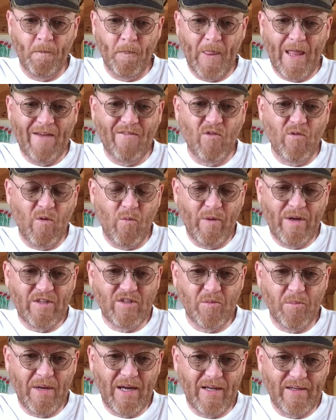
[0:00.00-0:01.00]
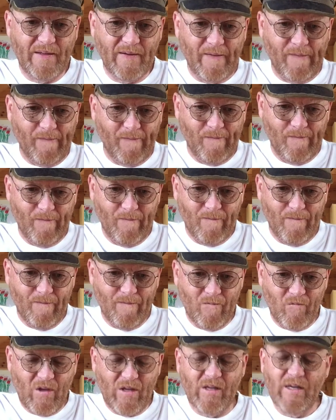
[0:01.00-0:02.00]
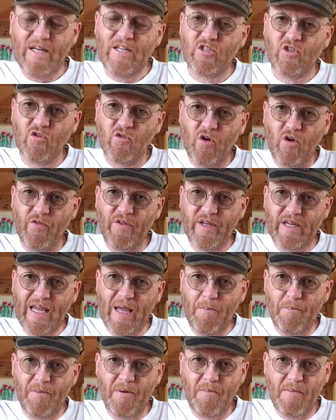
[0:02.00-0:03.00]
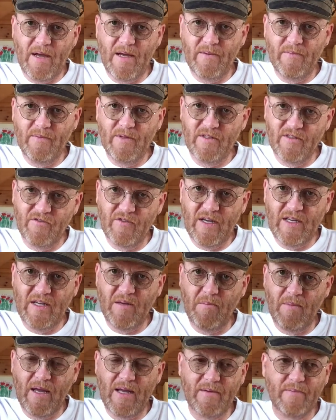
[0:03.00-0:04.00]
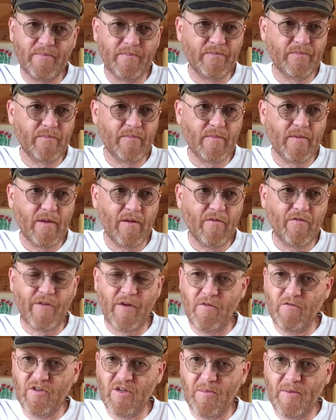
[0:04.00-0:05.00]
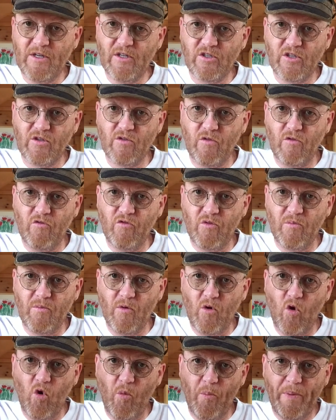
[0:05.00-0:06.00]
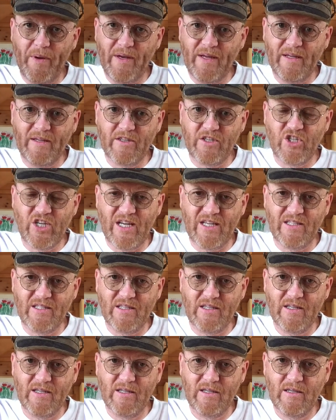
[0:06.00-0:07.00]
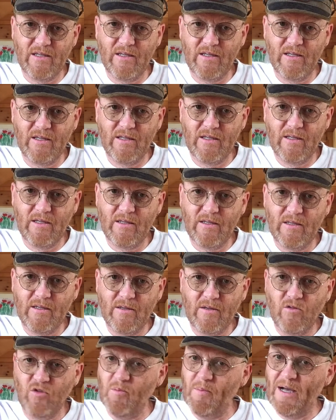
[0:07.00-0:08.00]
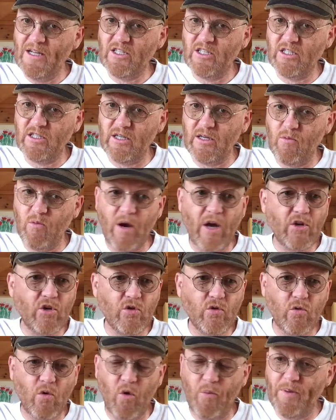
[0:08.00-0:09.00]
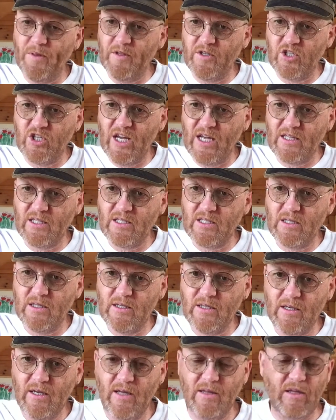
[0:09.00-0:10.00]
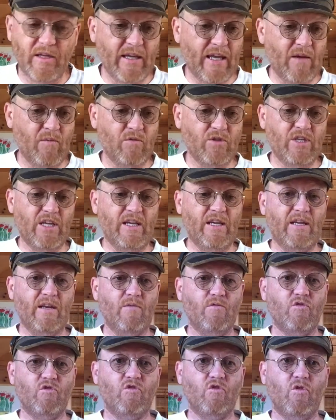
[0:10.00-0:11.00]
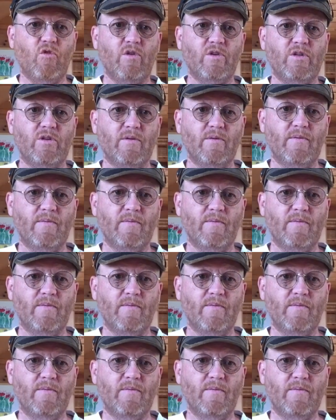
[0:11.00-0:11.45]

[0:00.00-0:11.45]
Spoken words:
Everyone went to bed. And later on, the Kemper man, his fighting man, found him in his throne room, opening his chest. Your Majesty, why do you open the chest? And the king was taking out the sword.